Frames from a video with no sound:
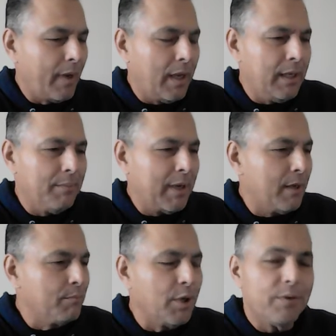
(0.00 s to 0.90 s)
He
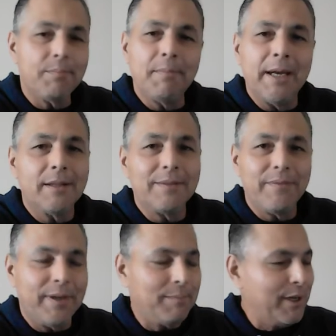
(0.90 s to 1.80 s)
made them both male and
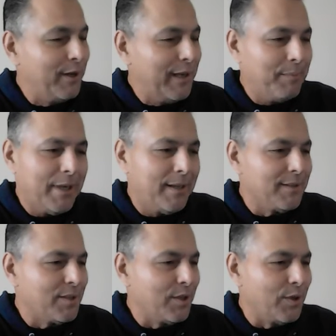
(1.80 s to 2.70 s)
female. Amen.
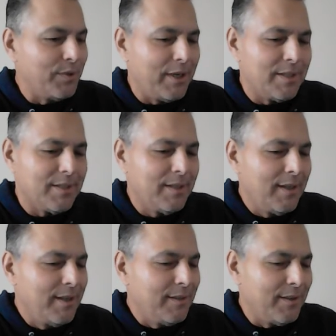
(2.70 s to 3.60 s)
So there's
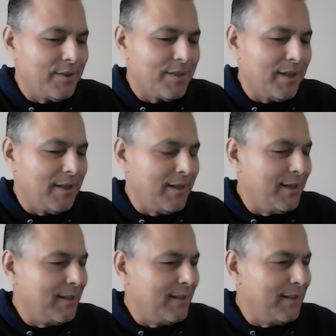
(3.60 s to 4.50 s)
there's a,
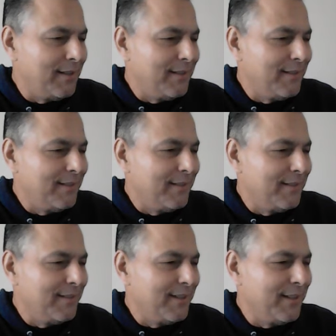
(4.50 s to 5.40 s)
a
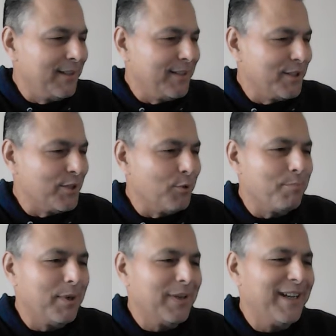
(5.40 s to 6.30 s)
uh, there's
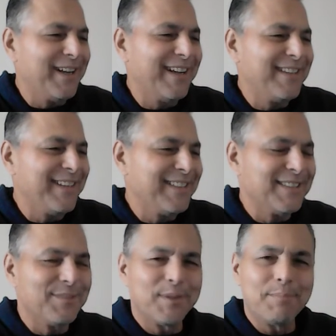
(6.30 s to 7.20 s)
no, I, I, think
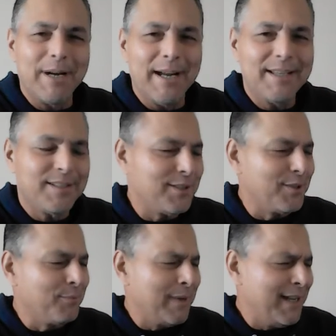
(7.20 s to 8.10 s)
this word bias, there's
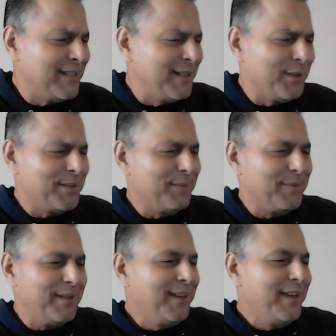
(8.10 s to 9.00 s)
no bias here or
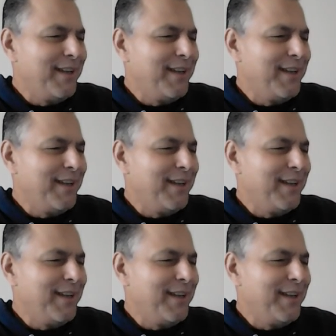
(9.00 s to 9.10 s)
something.